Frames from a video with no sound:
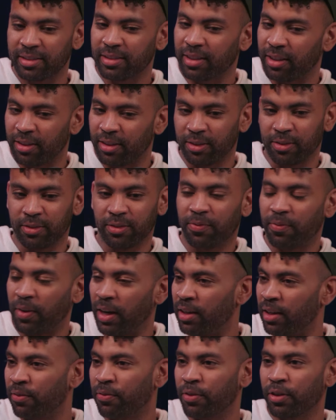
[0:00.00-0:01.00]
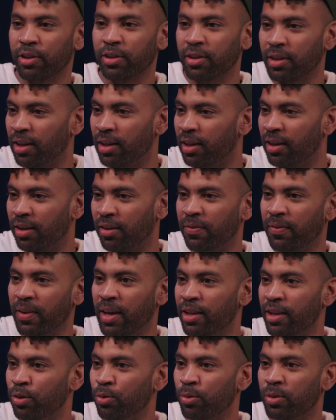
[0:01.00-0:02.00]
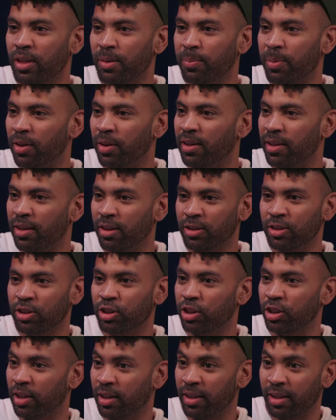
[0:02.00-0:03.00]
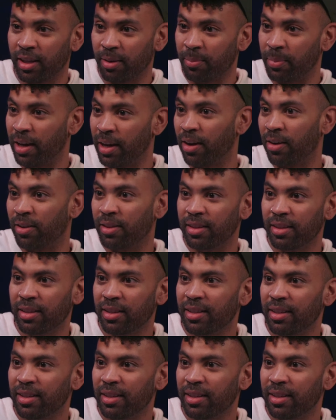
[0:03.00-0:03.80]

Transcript: that are fighting for your love, and you keep on hearing shit about